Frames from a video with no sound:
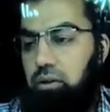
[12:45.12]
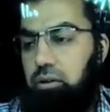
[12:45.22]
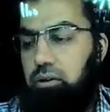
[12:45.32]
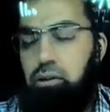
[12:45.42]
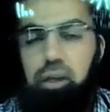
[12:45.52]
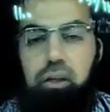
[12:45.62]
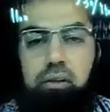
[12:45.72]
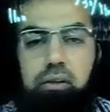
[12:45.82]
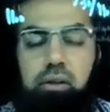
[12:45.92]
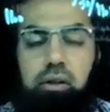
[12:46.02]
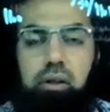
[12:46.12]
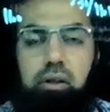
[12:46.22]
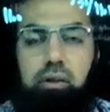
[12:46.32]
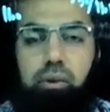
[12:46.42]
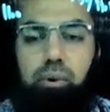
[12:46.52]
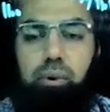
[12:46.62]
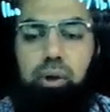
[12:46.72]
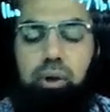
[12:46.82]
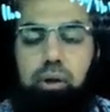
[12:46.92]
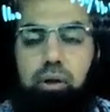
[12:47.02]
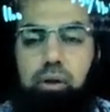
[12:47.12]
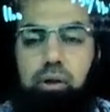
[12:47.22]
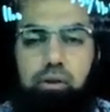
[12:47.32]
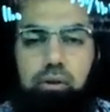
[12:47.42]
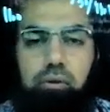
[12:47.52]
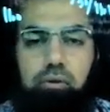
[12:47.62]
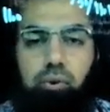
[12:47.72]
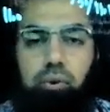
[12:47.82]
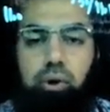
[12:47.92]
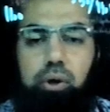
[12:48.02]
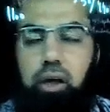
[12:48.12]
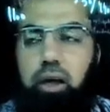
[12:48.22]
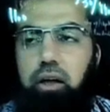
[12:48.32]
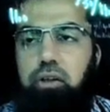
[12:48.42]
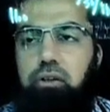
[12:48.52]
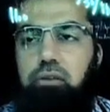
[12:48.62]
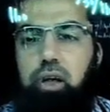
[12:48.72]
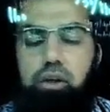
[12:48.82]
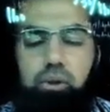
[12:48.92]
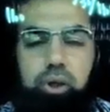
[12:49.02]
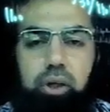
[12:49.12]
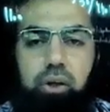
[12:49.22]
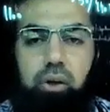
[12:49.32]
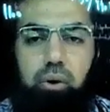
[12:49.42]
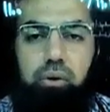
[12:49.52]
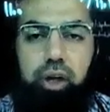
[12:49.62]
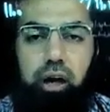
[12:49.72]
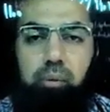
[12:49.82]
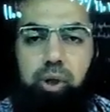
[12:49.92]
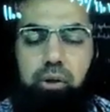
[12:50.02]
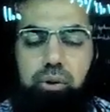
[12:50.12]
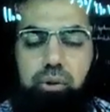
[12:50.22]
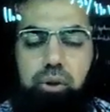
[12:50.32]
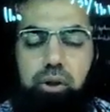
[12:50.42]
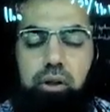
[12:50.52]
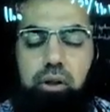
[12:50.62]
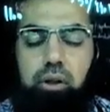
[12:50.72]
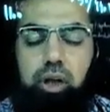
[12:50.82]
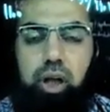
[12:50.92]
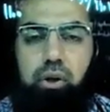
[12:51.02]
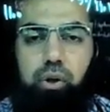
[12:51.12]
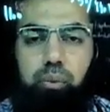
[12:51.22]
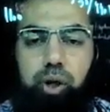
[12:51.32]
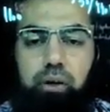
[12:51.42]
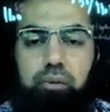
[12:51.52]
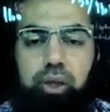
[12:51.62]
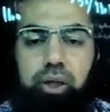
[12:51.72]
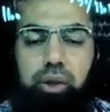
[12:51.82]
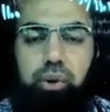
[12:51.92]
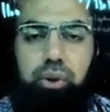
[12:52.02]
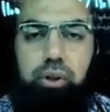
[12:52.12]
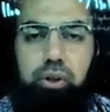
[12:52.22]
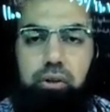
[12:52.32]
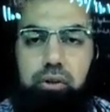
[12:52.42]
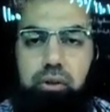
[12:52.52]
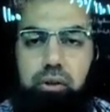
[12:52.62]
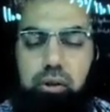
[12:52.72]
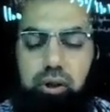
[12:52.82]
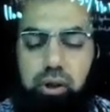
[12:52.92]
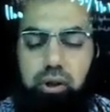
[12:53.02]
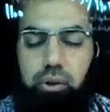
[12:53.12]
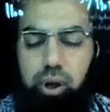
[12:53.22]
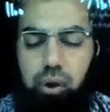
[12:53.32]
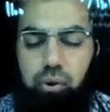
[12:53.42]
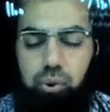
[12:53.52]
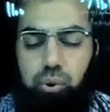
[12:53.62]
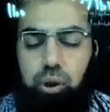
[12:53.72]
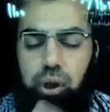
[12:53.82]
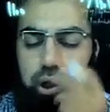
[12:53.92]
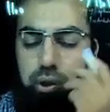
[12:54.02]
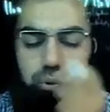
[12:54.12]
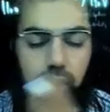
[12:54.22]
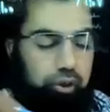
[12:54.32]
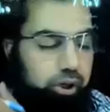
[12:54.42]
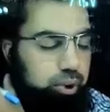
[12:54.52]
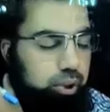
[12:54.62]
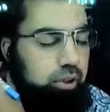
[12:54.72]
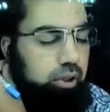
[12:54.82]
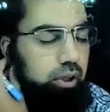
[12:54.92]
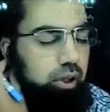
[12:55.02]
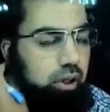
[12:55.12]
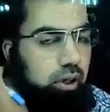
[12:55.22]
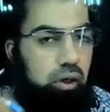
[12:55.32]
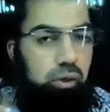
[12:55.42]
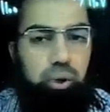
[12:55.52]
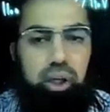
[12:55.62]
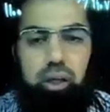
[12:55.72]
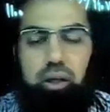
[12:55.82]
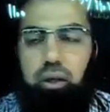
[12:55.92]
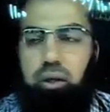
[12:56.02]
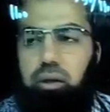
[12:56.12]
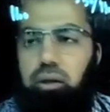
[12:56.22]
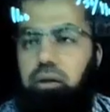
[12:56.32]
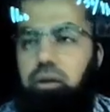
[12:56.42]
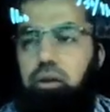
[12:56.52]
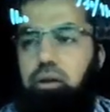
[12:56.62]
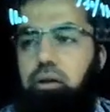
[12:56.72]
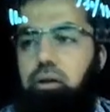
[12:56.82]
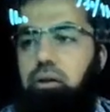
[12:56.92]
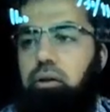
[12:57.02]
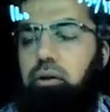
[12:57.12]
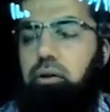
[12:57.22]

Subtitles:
steels. So this voltage will actually cause damage to the equipments being used in this in your household. So what we do is we uh,